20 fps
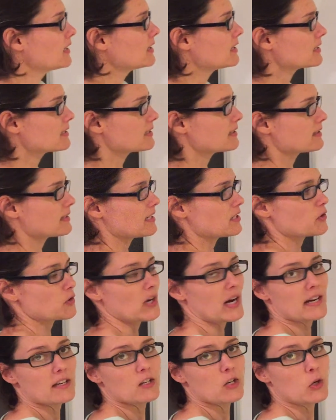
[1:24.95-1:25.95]
This is a
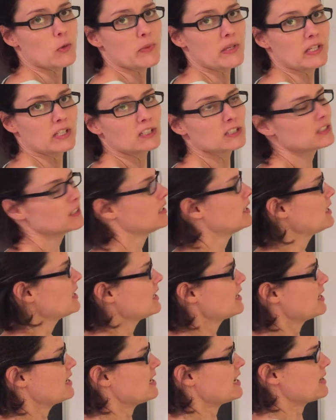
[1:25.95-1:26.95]
trinomial
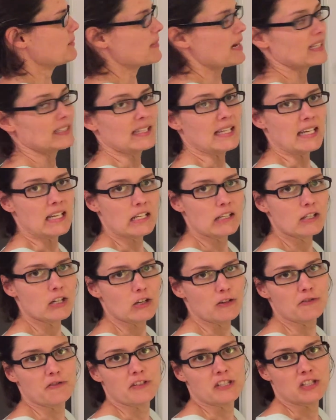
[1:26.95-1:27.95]
and my leading
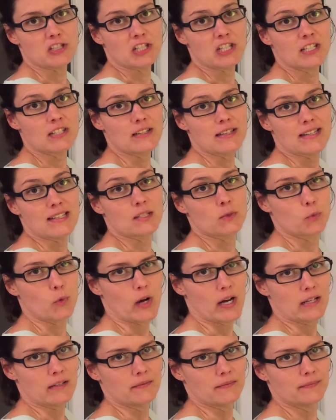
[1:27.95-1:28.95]
coefficient is
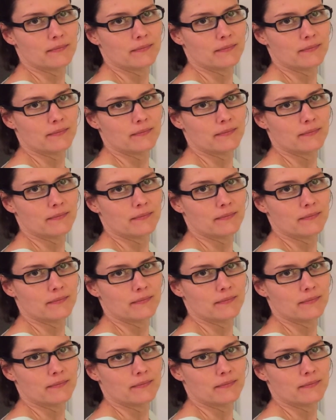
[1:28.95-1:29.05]
1.